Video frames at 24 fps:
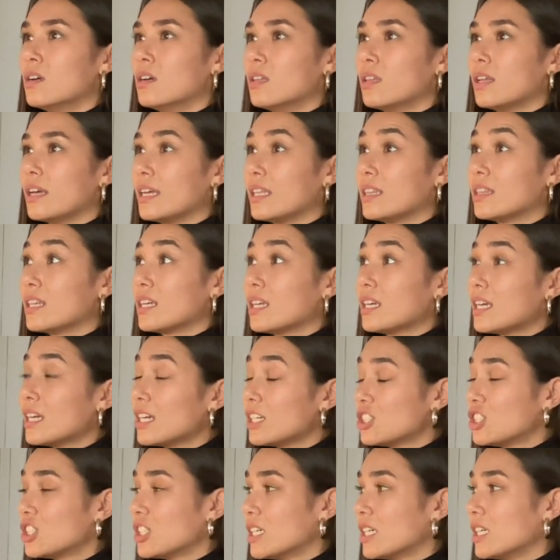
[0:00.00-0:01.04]
the
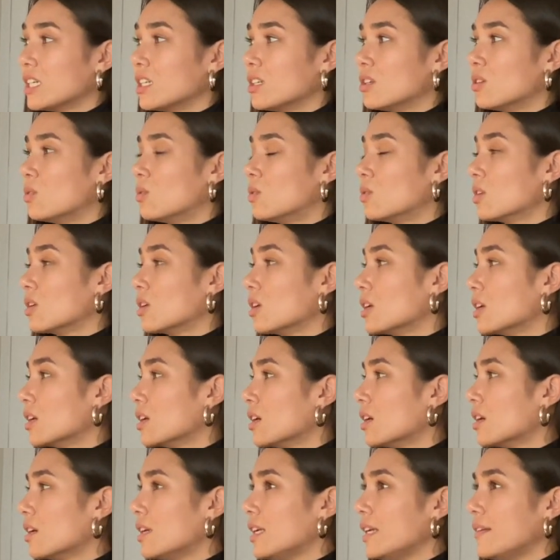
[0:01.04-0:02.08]
kitchen
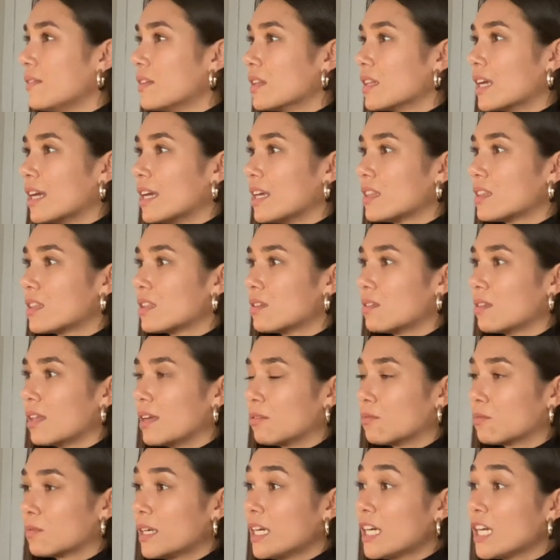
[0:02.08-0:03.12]
or even the
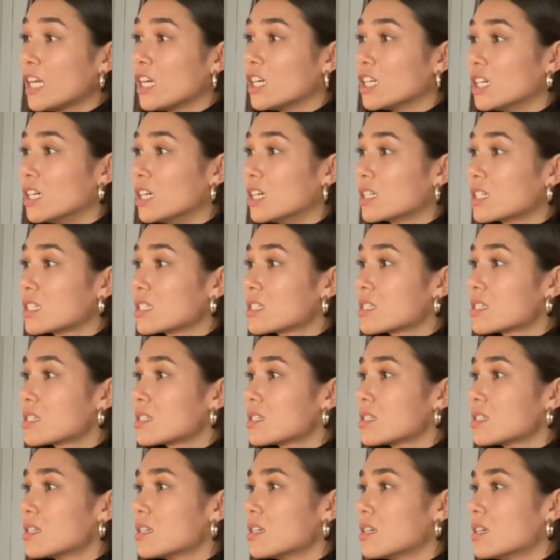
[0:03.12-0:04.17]
reading
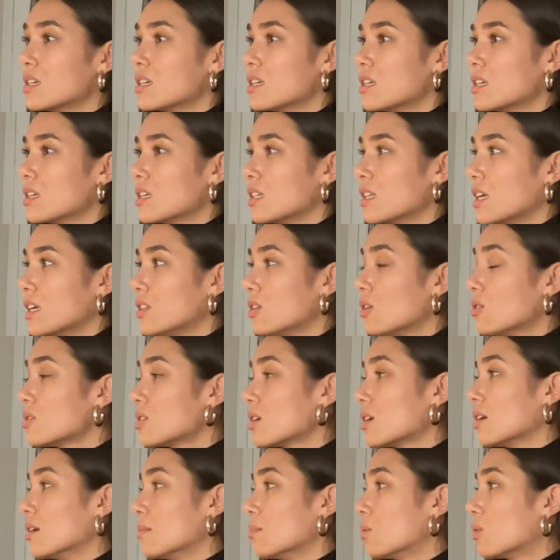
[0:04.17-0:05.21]
nooks, those
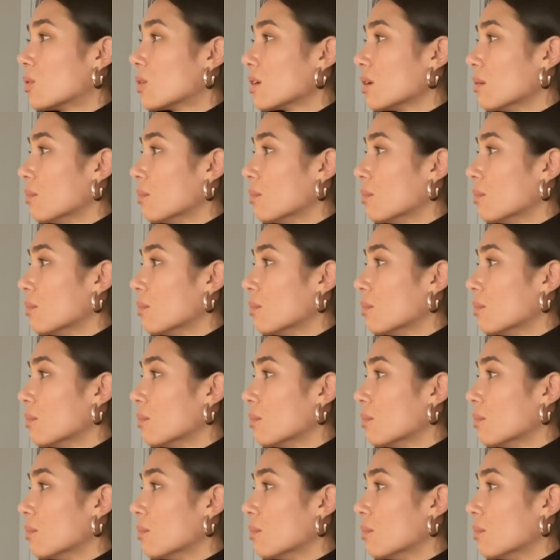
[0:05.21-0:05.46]
are important